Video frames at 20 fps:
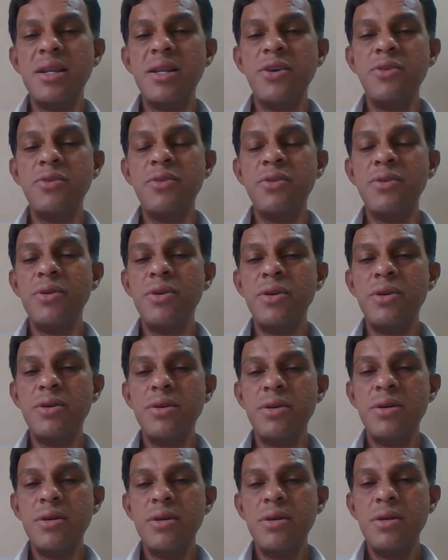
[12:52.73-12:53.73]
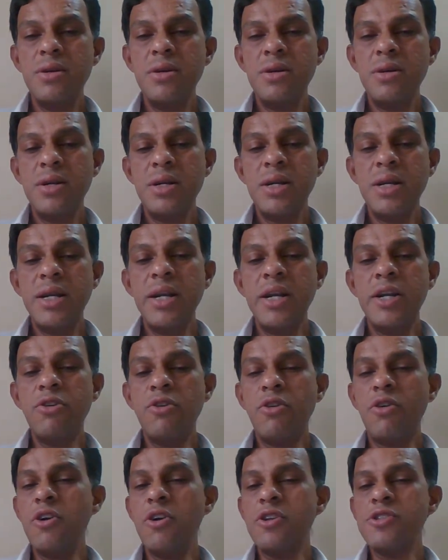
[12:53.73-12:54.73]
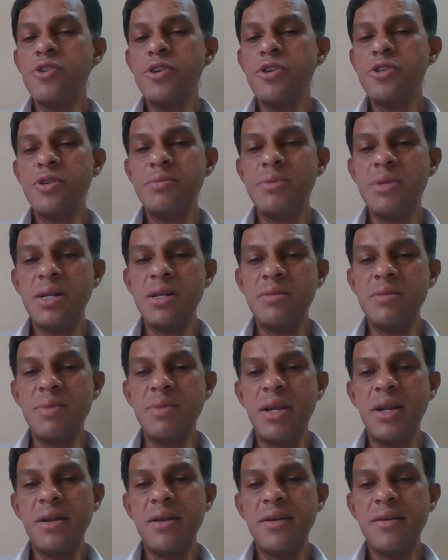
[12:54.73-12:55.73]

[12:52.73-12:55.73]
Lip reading: you did all sorts of treatment.